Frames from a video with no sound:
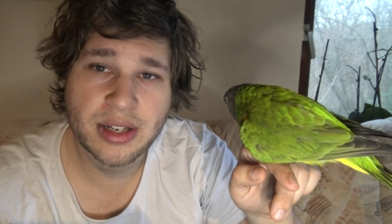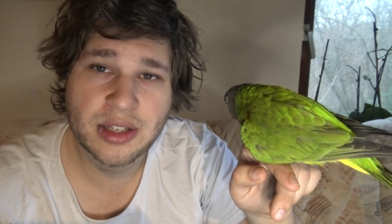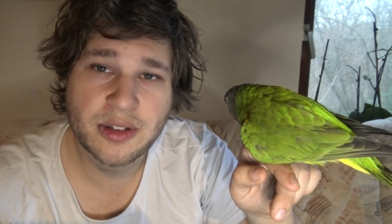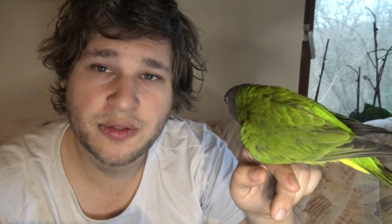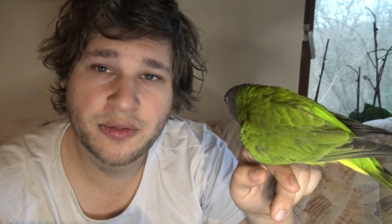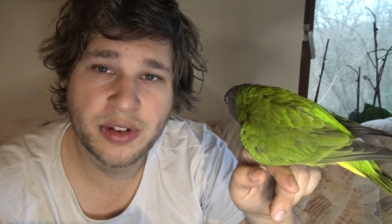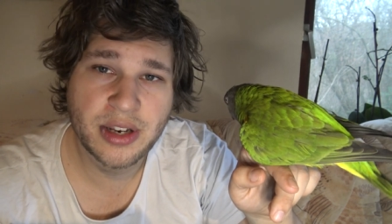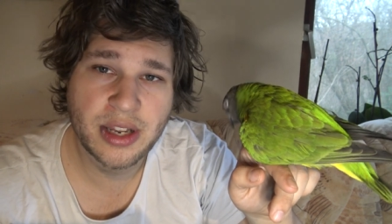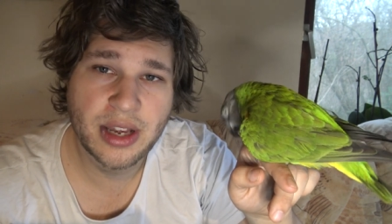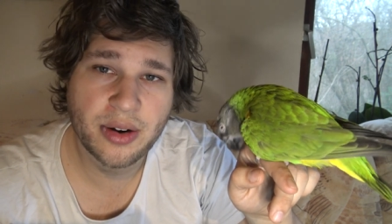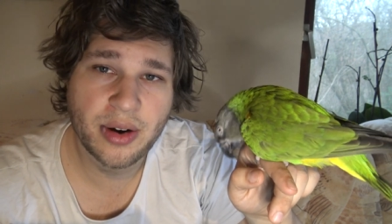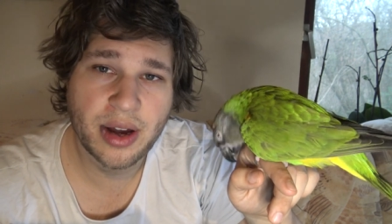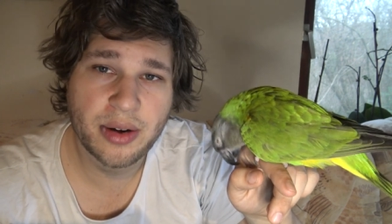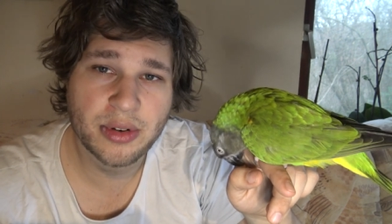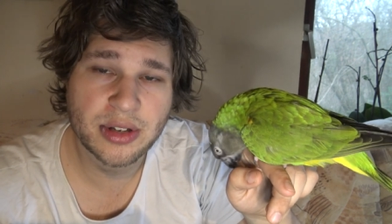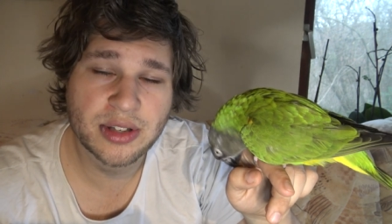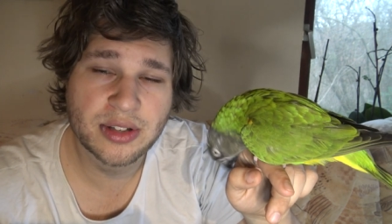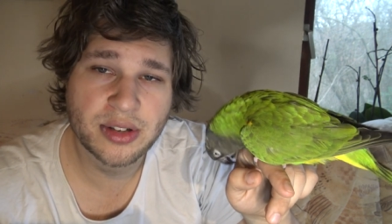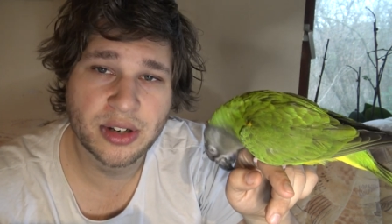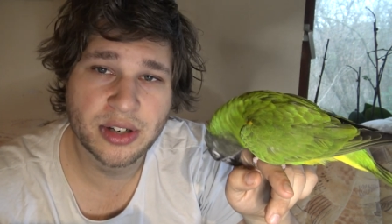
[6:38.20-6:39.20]
in this video I
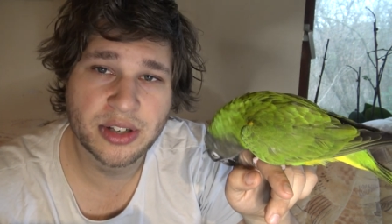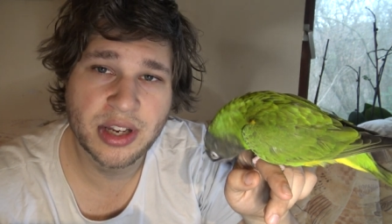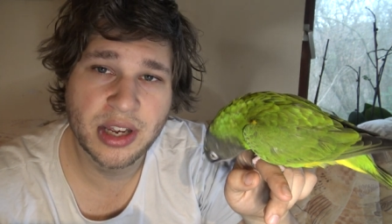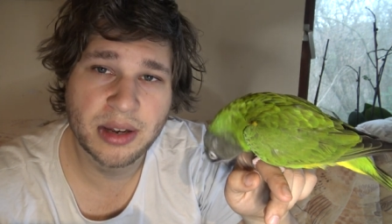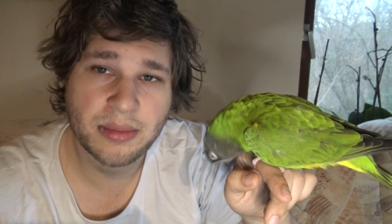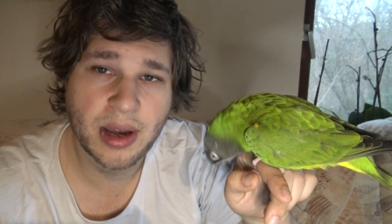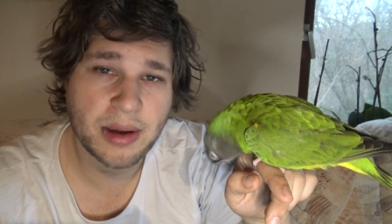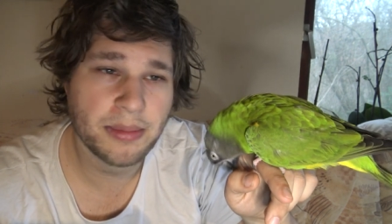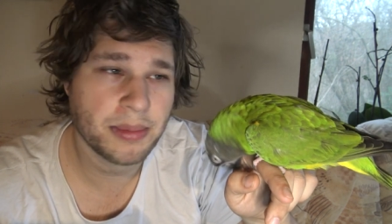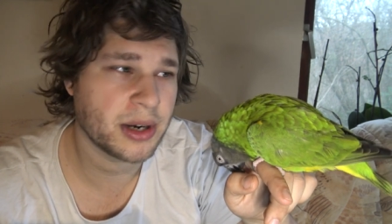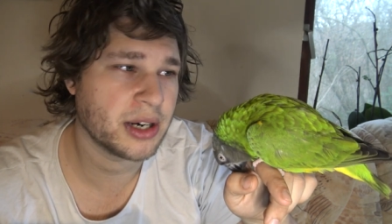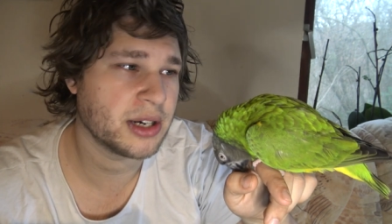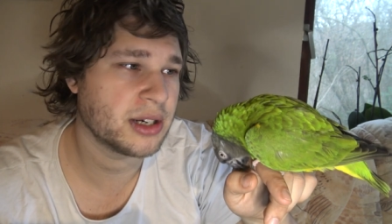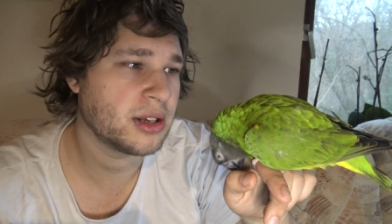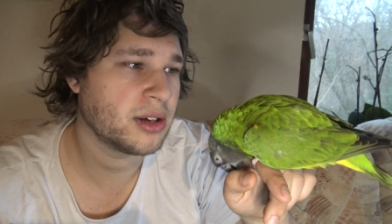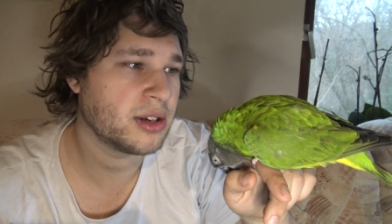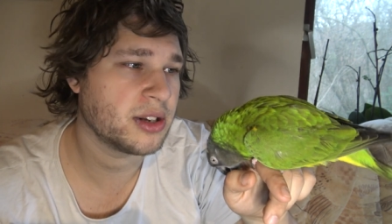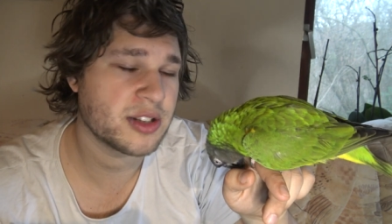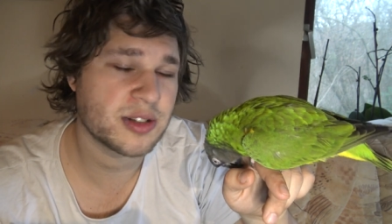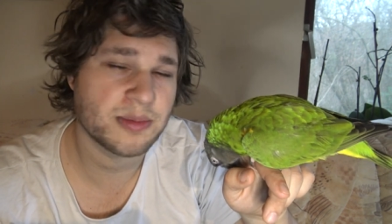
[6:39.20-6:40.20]
was touching my
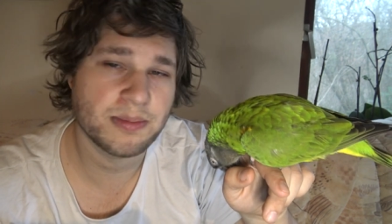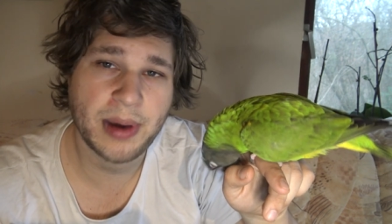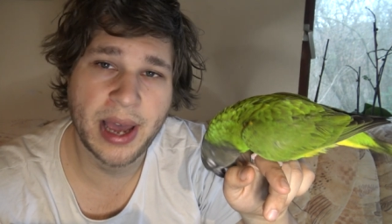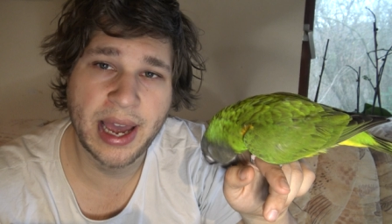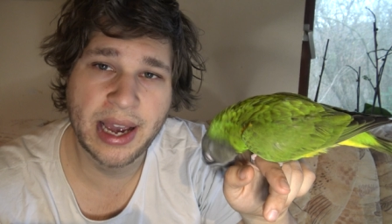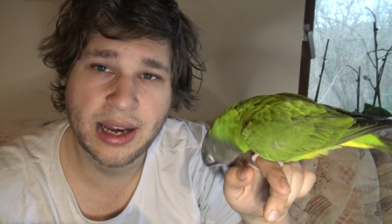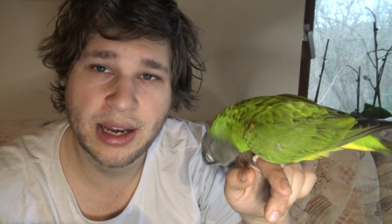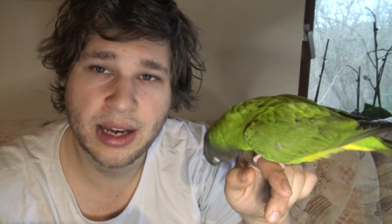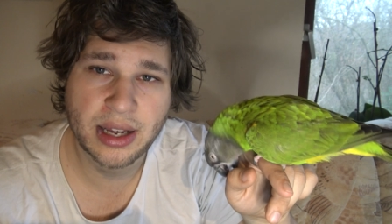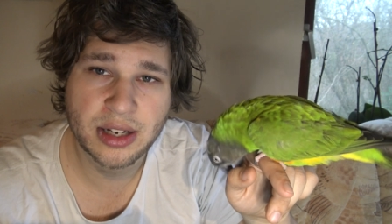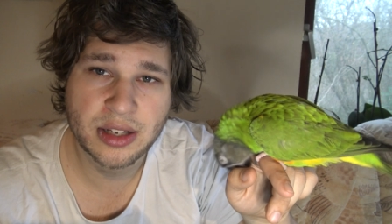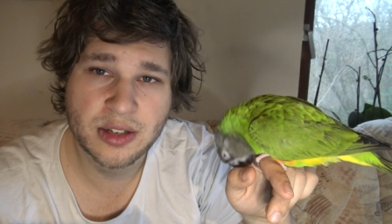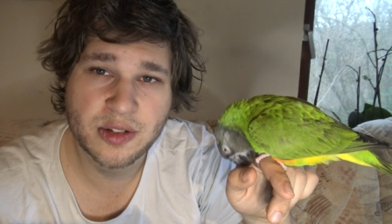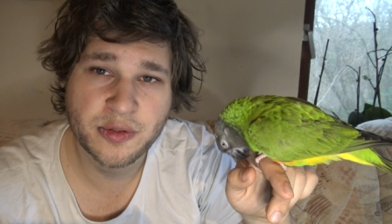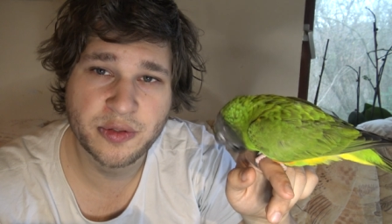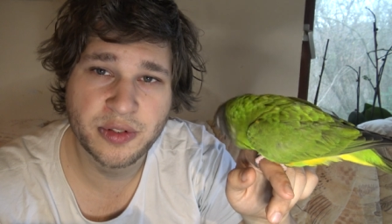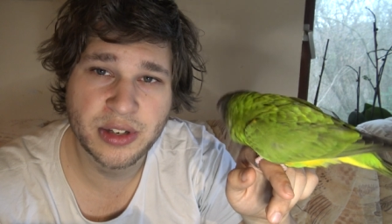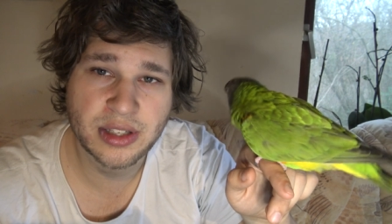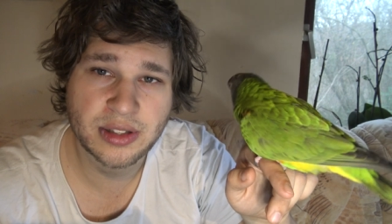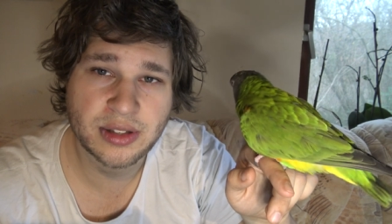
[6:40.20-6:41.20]
bird on his back and his
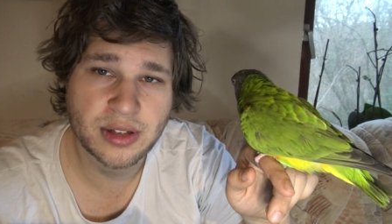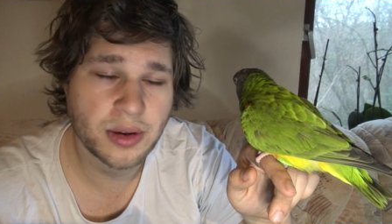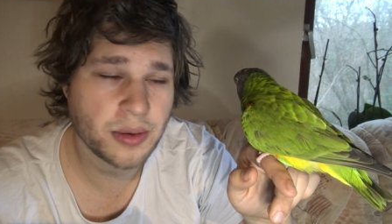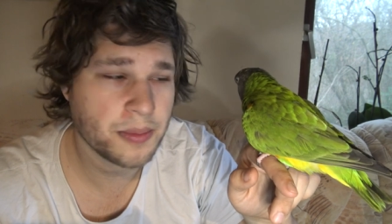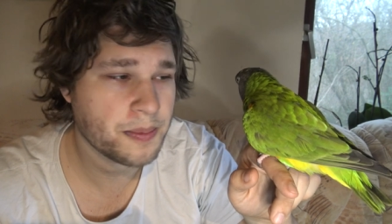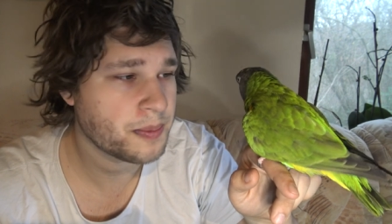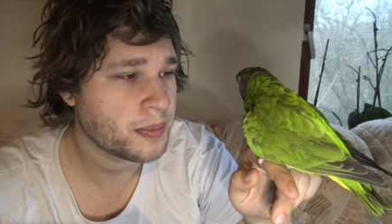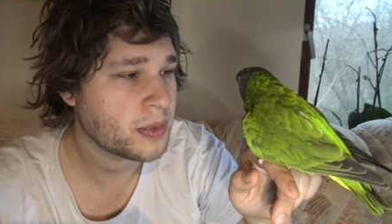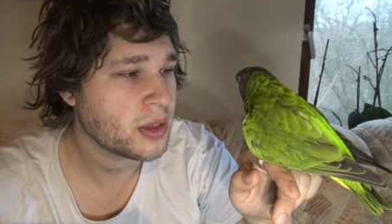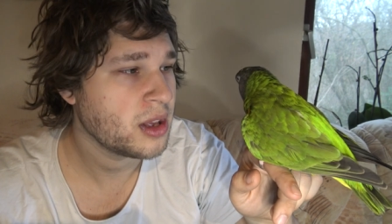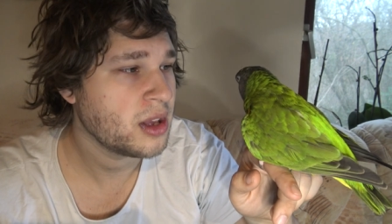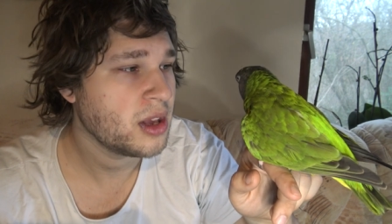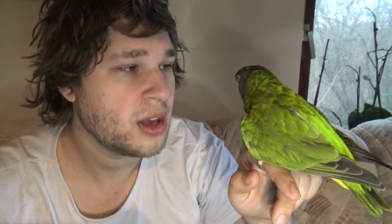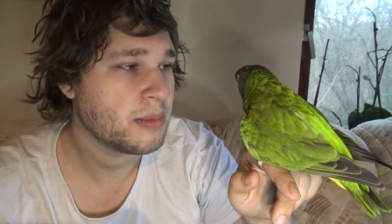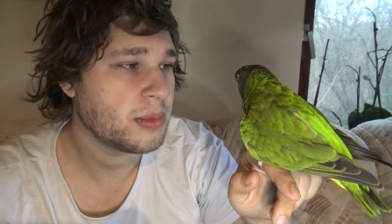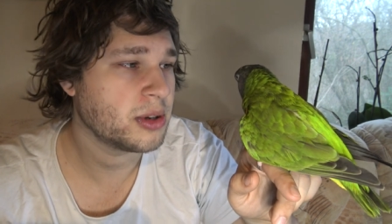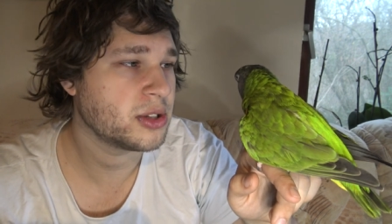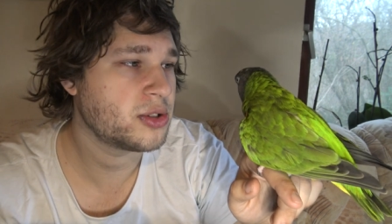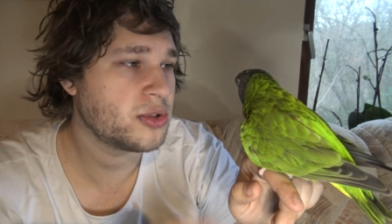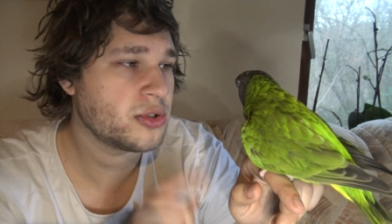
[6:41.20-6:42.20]
feet,
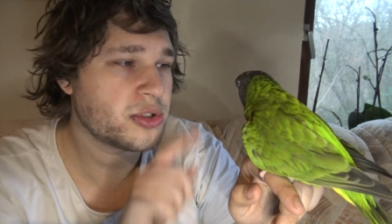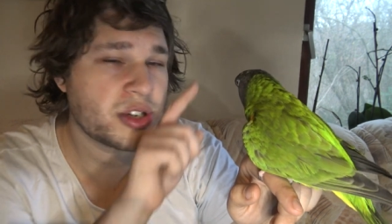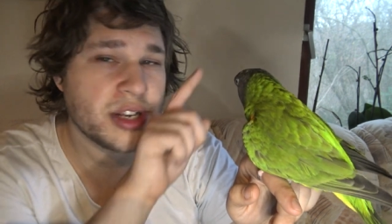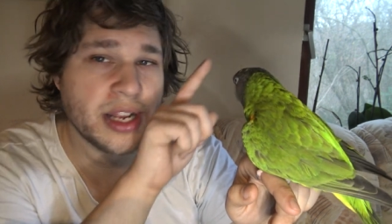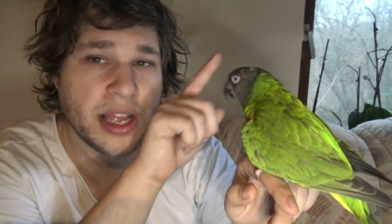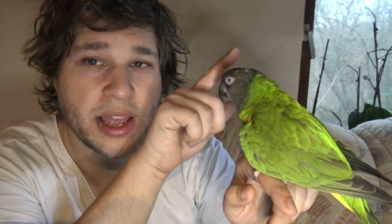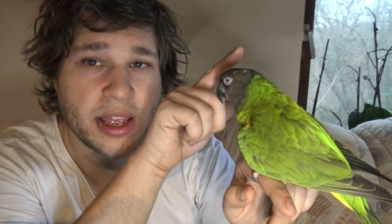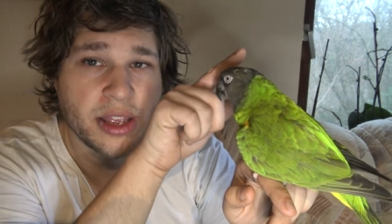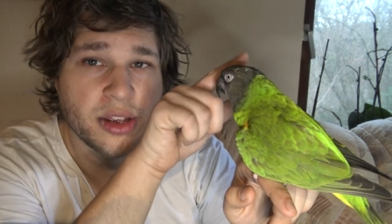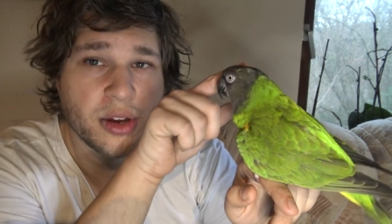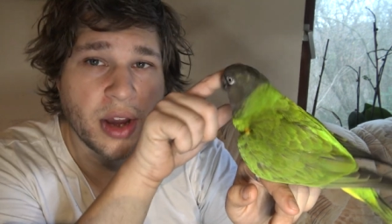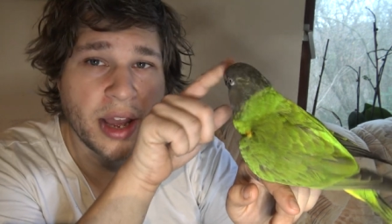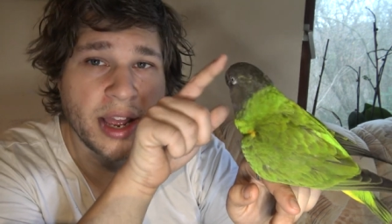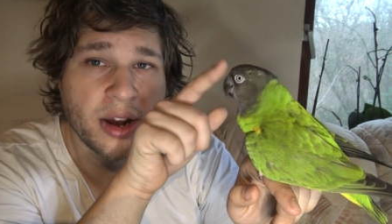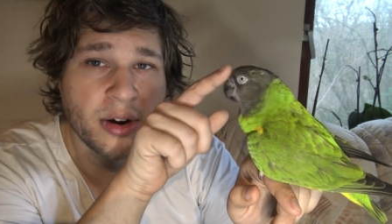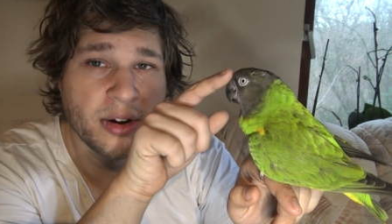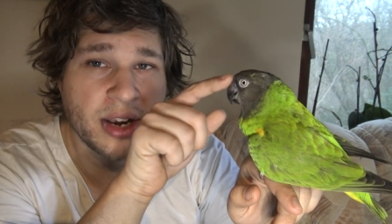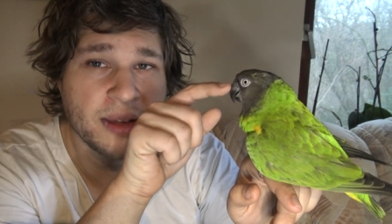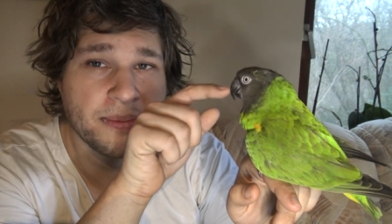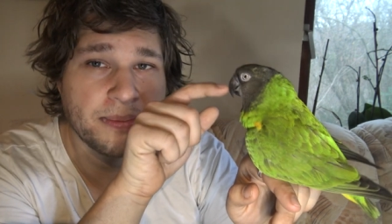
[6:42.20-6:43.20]
but usually
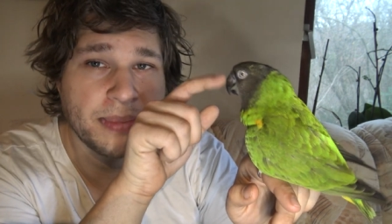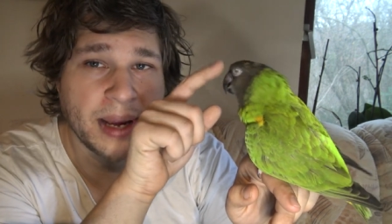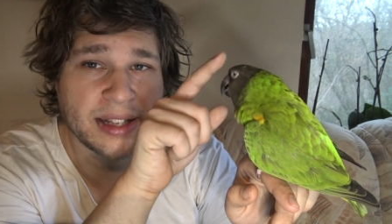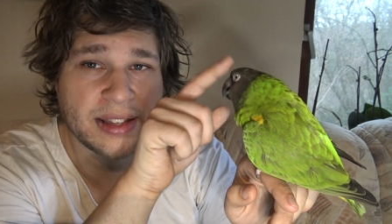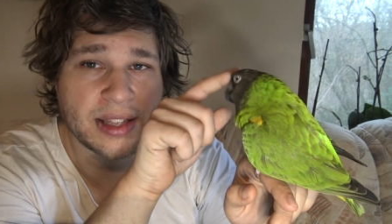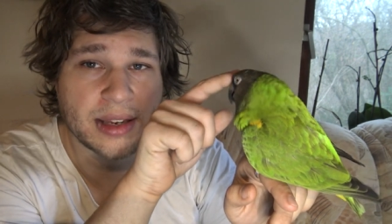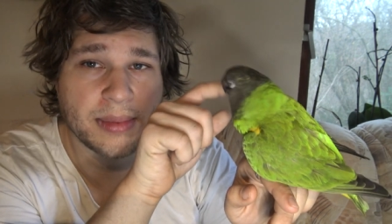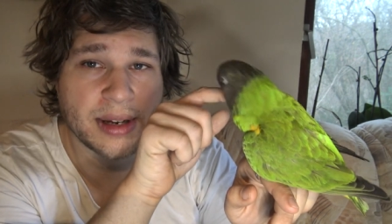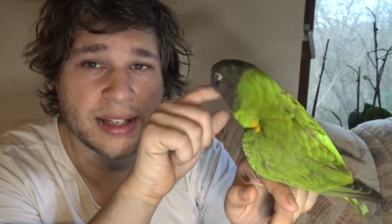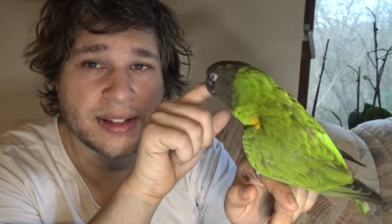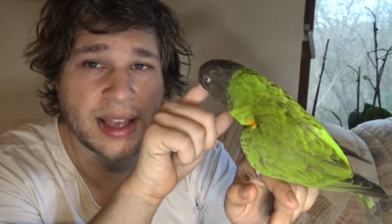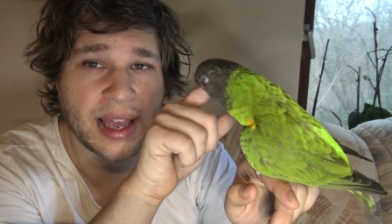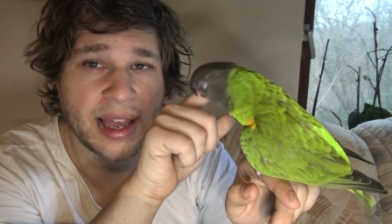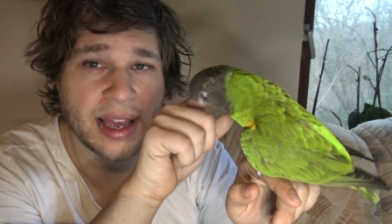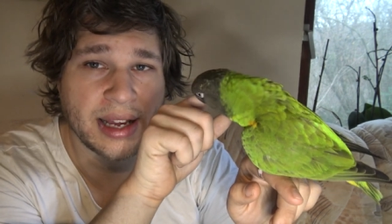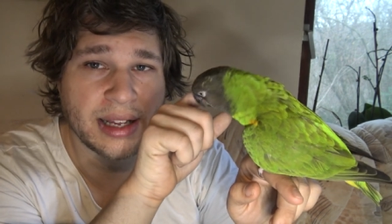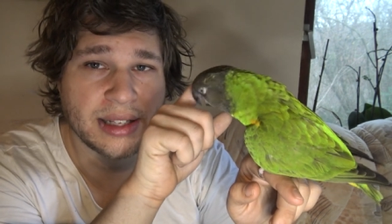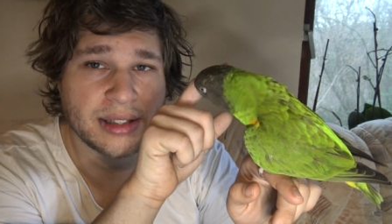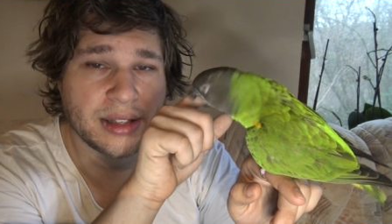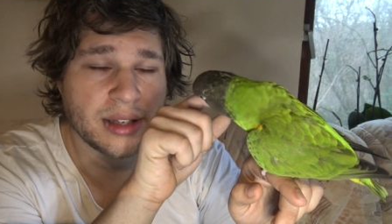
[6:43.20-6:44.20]
I only pat him at the
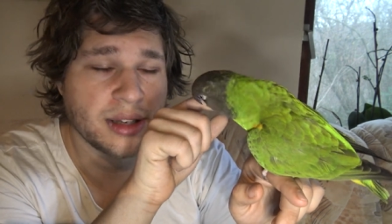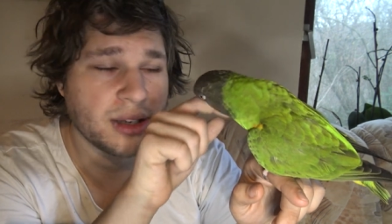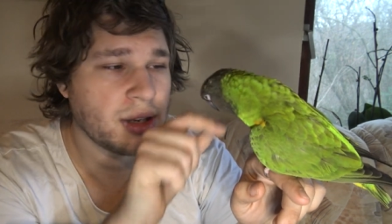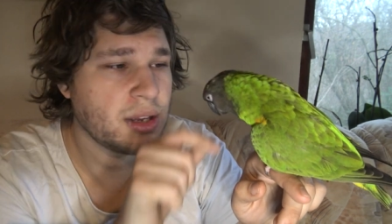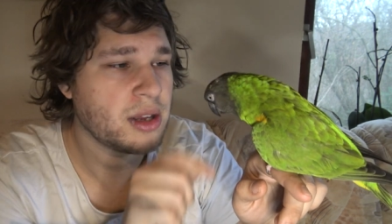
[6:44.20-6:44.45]
head,